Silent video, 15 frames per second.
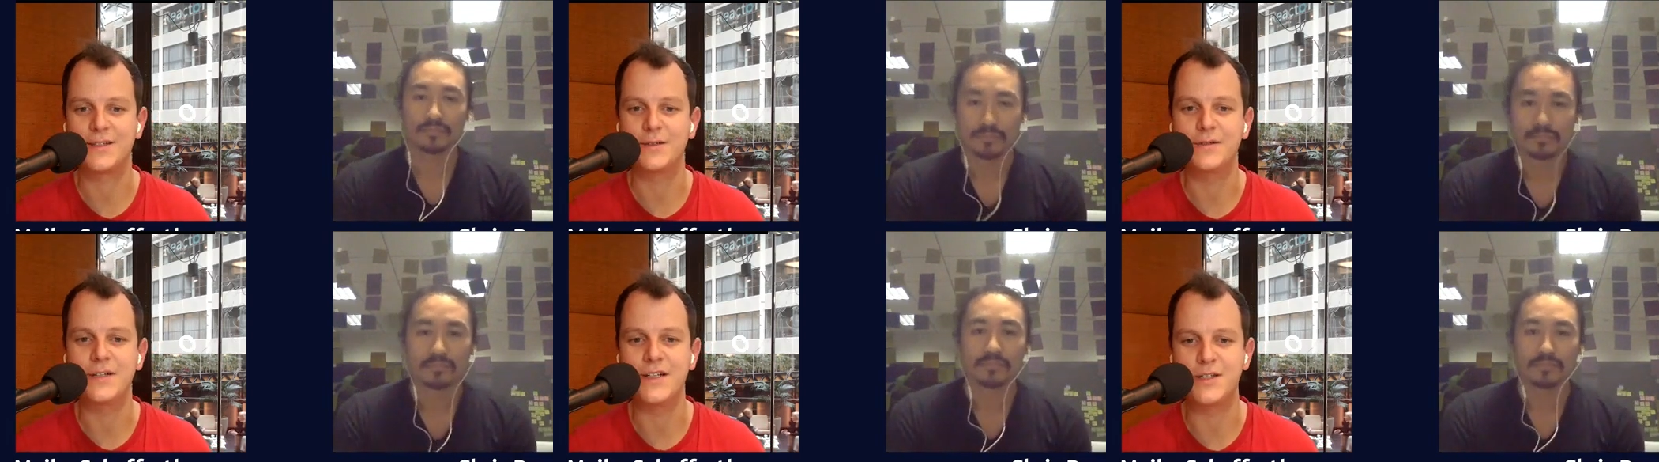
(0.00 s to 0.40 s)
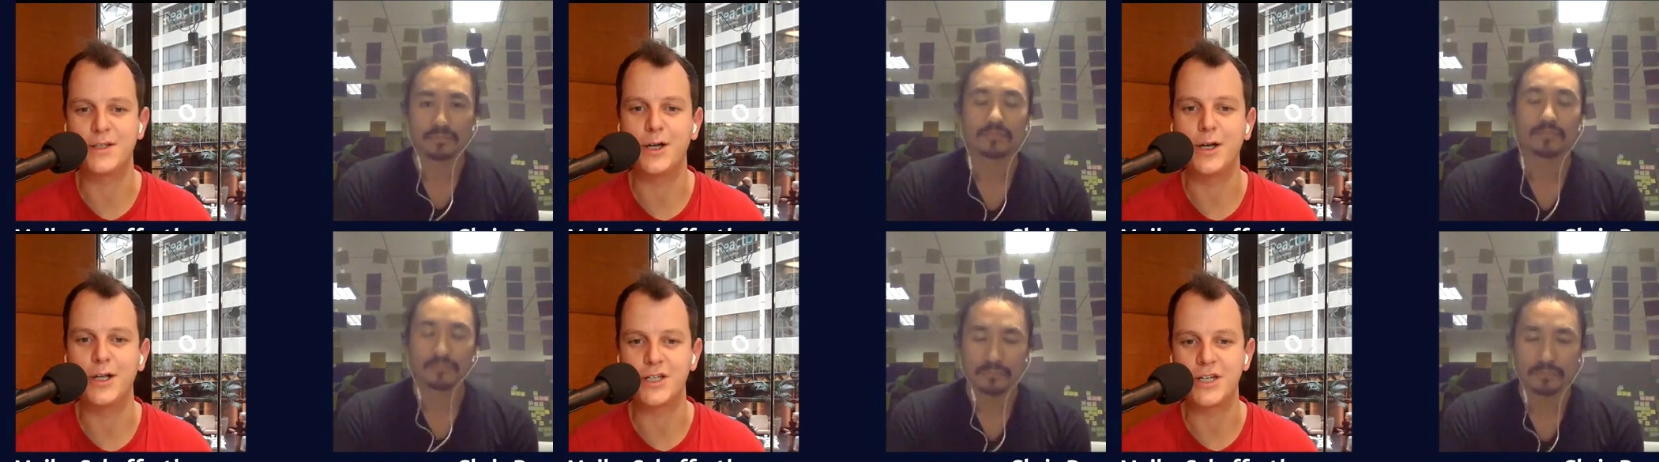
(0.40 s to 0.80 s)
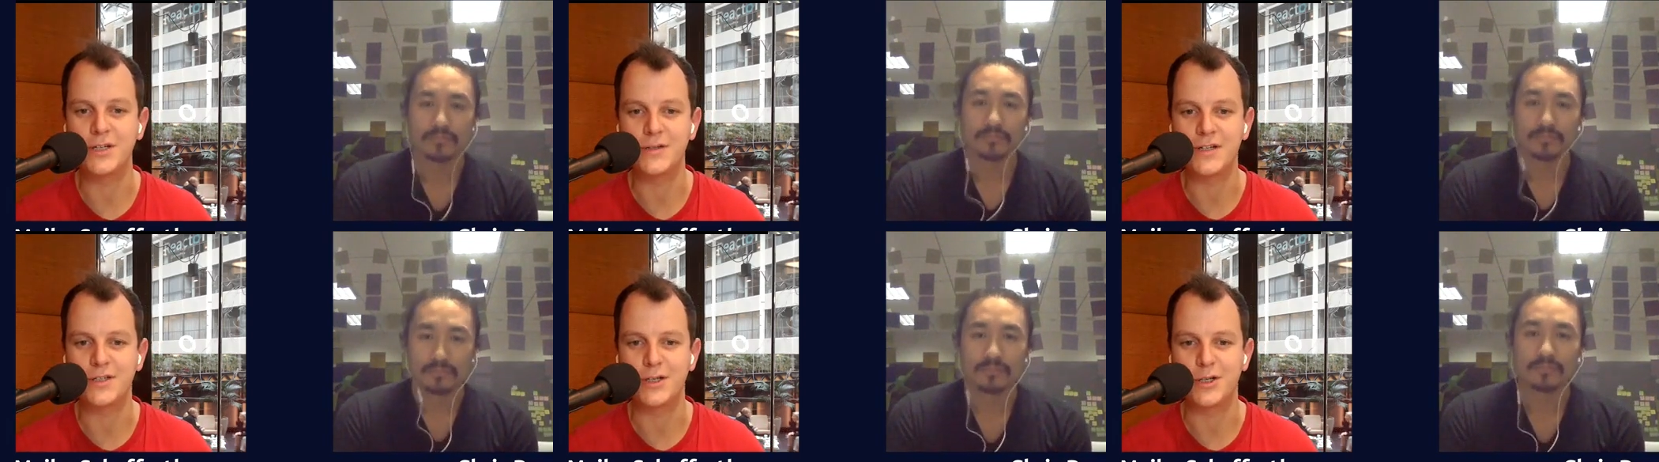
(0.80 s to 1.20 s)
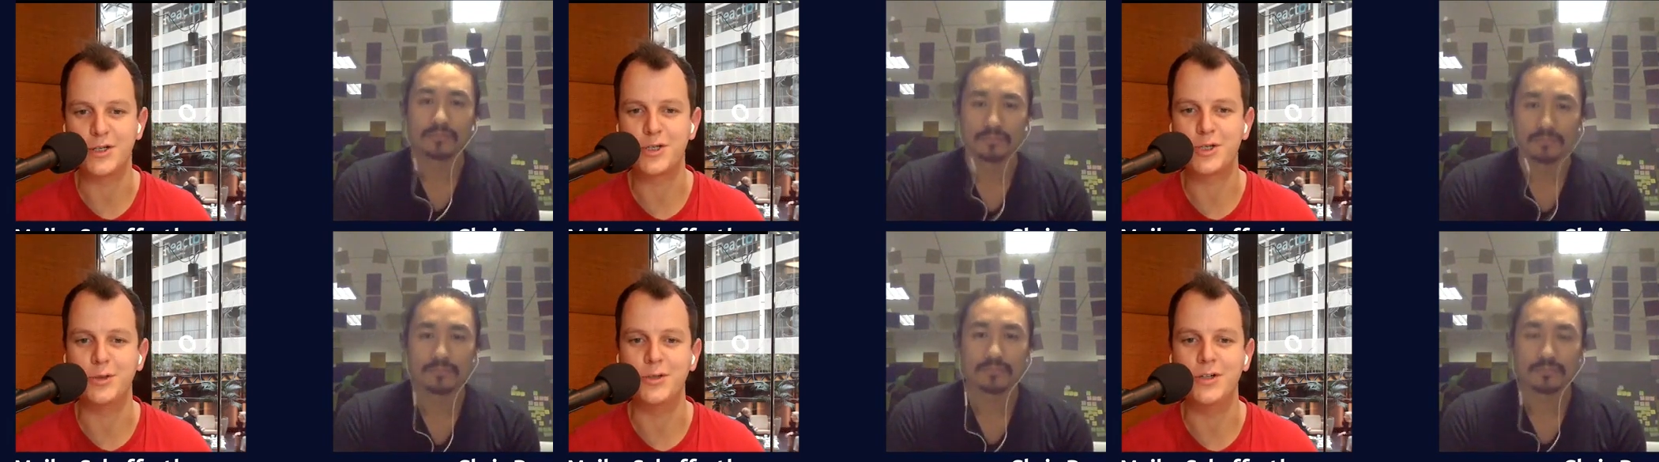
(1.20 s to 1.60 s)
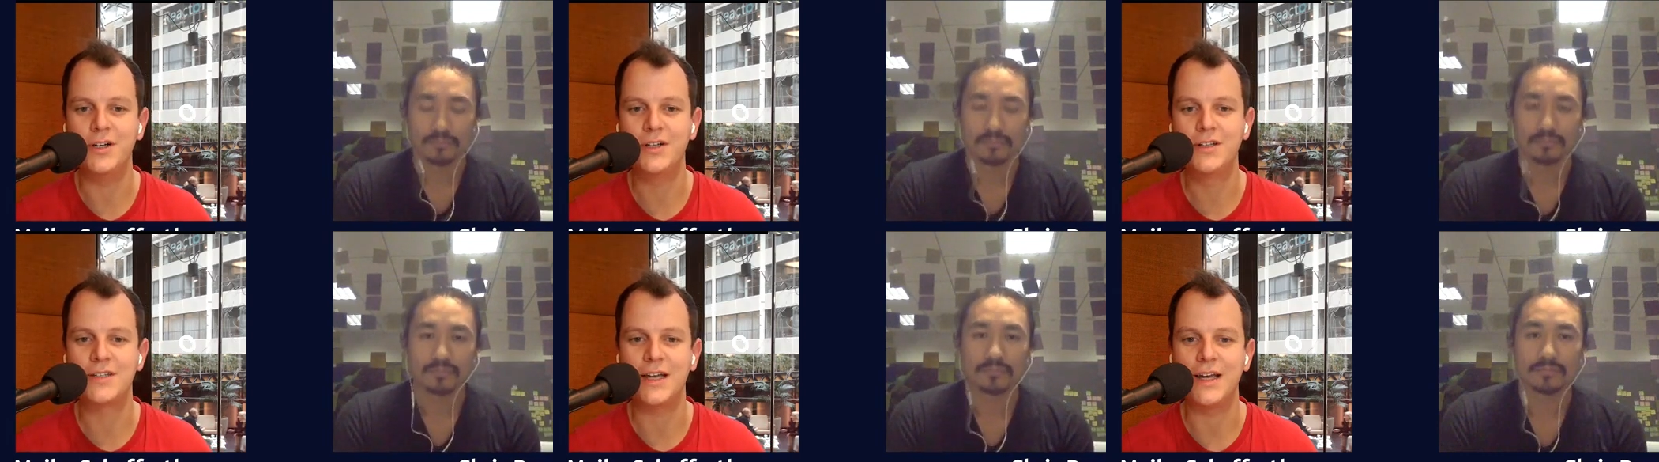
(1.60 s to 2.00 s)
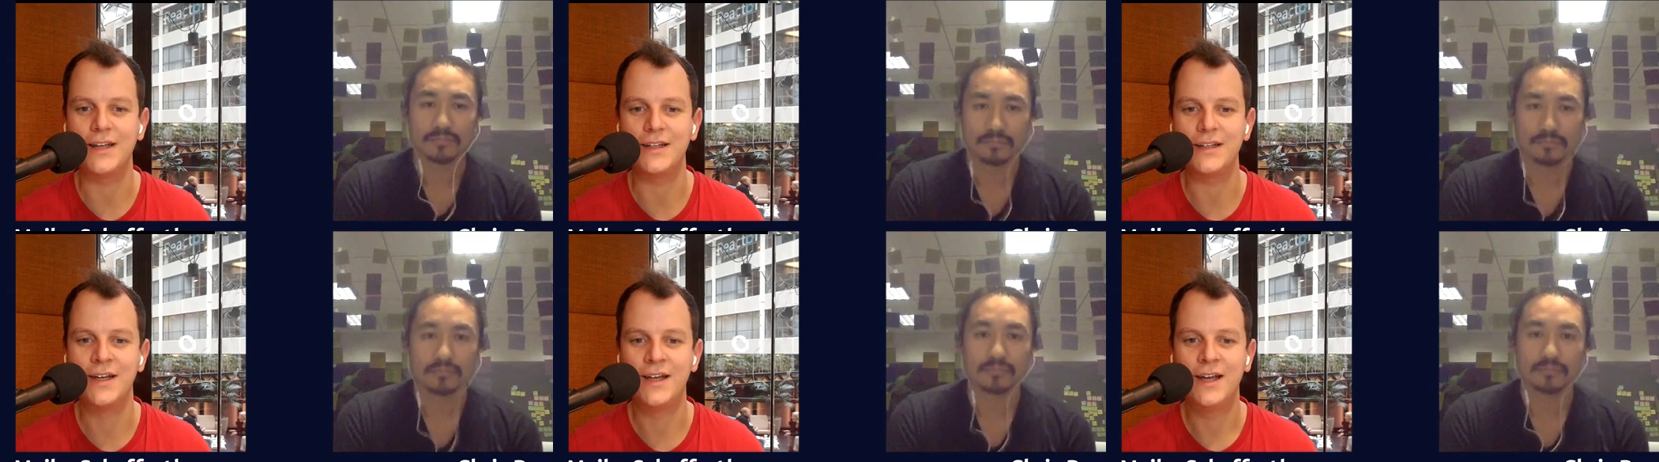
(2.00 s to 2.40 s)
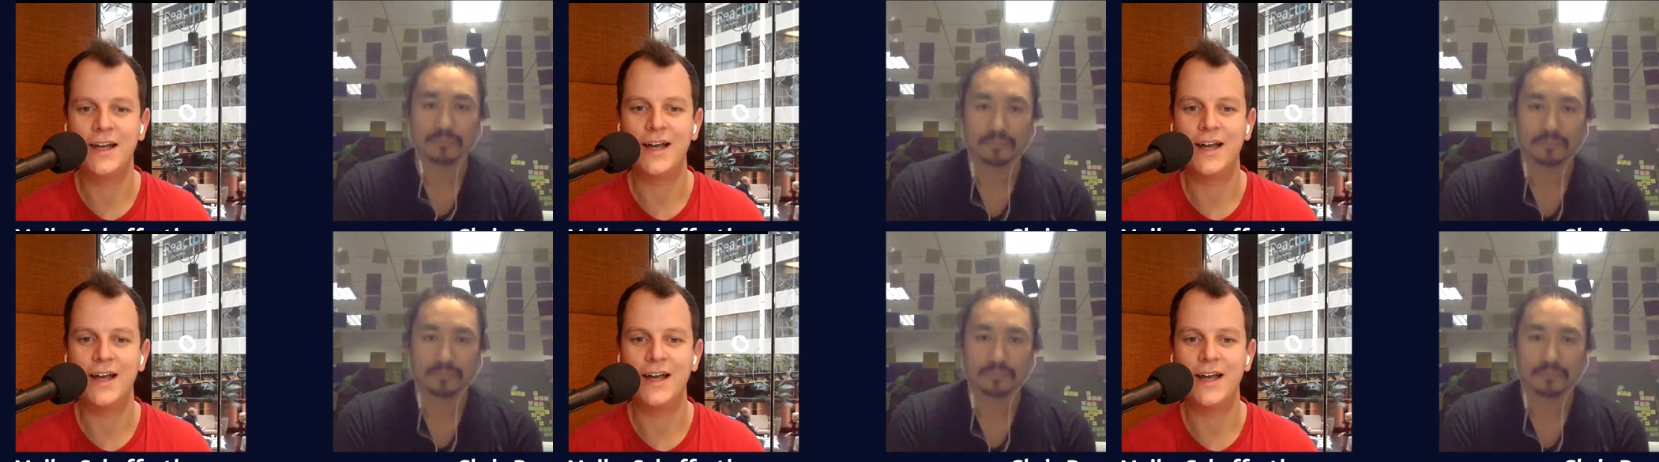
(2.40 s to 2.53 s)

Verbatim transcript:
Speaker 1: to research and research tools and